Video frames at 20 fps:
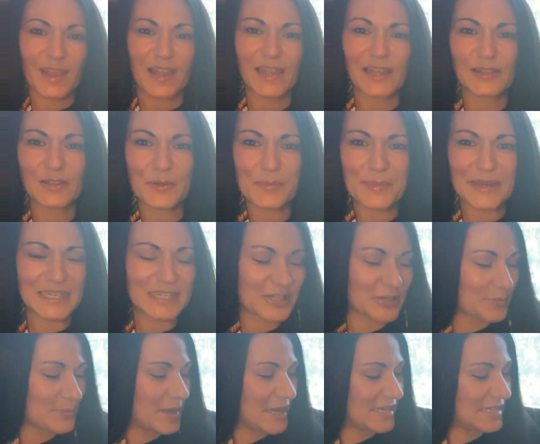Hello, my
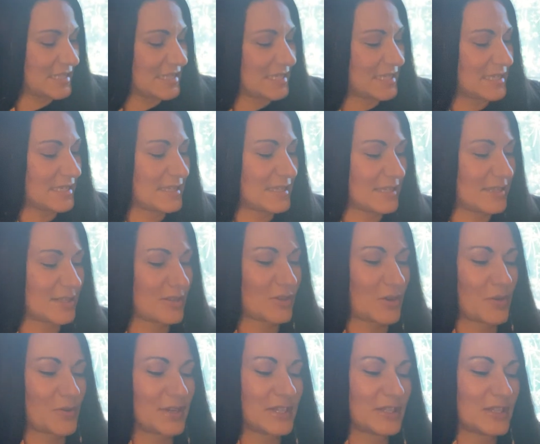dear Pisces. This is
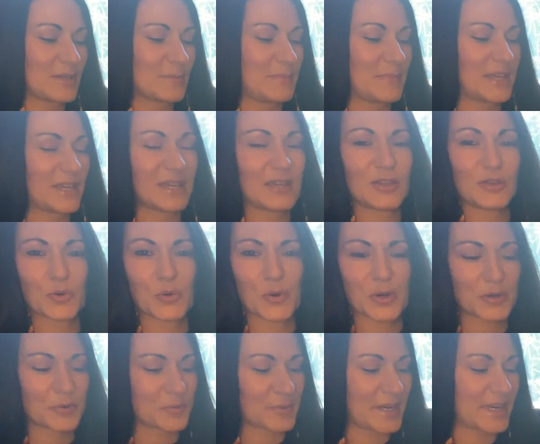going to be
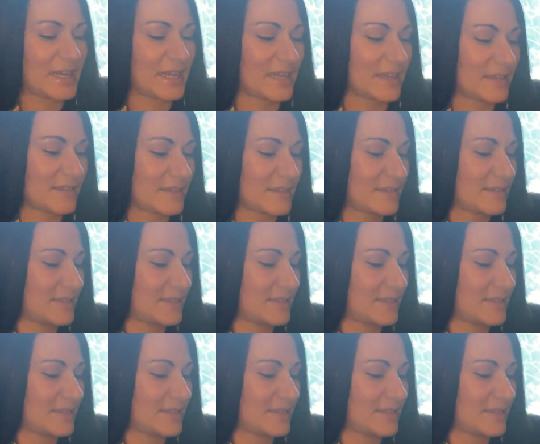your reading.